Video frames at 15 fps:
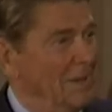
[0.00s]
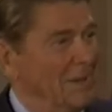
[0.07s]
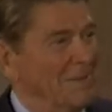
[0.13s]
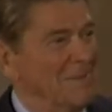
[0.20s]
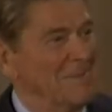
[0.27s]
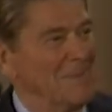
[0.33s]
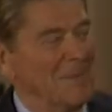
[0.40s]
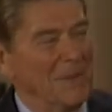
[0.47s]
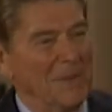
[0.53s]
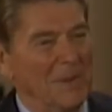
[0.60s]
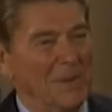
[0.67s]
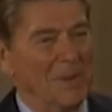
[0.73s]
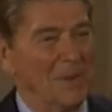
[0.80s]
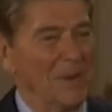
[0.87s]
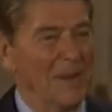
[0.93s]

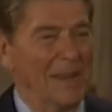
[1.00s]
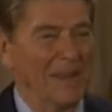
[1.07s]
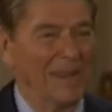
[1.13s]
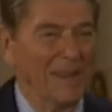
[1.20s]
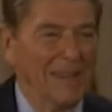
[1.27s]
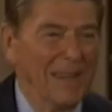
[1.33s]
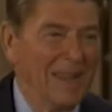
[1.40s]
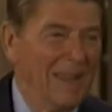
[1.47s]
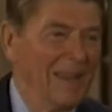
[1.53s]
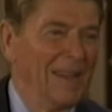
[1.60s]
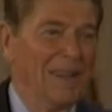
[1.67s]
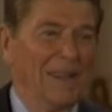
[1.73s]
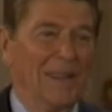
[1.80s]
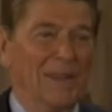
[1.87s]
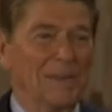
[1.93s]
All right.
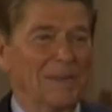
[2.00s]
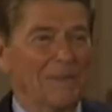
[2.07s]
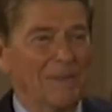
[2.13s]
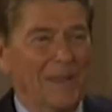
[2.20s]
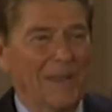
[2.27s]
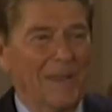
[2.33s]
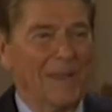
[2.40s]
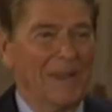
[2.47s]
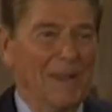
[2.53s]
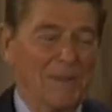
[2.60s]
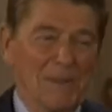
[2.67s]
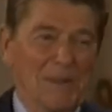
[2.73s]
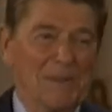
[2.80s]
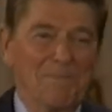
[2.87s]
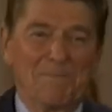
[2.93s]
All
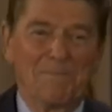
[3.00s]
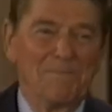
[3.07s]
right.